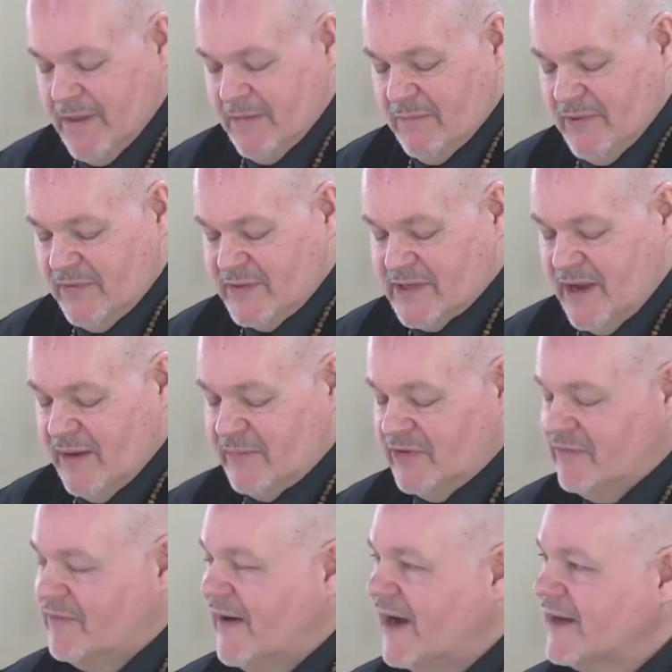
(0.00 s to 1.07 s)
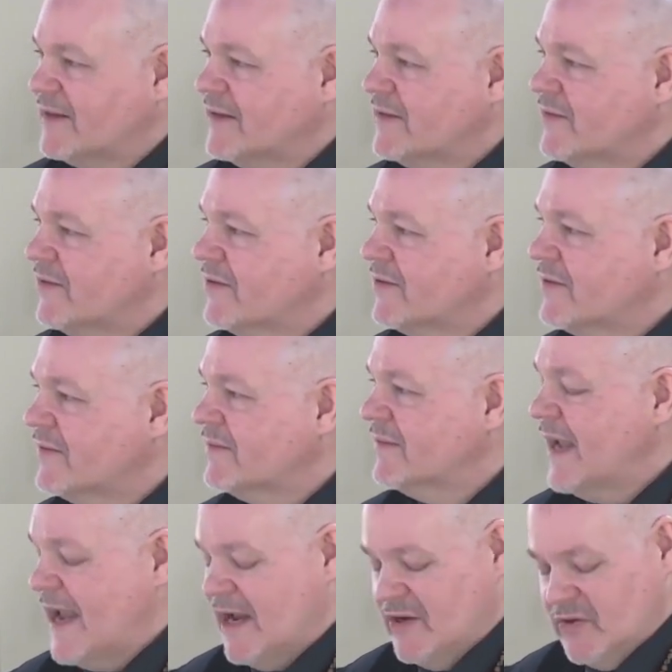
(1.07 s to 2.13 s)
But the times of violence,
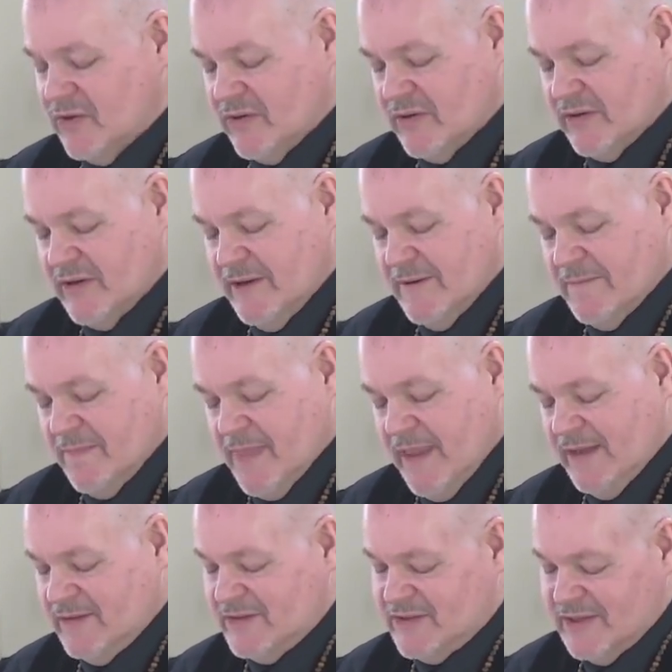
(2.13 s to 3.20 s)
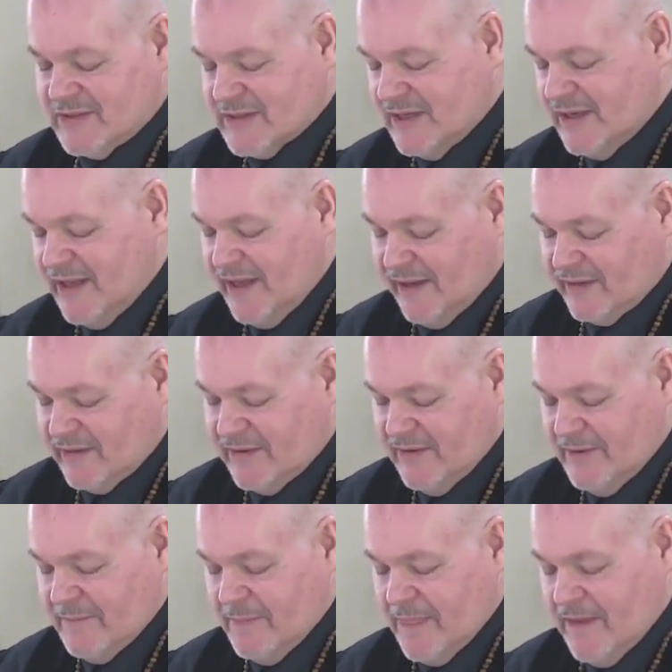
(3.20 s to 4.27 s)
anger, and disconnect
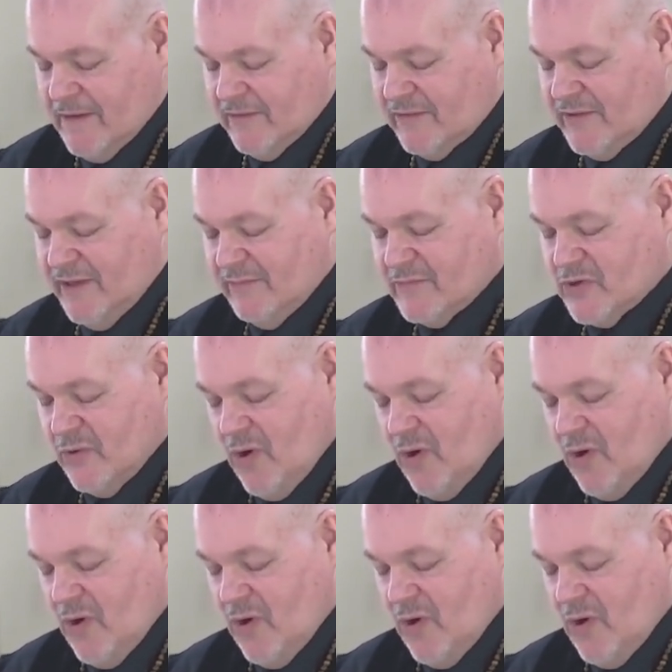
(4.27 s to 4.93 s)
seemed to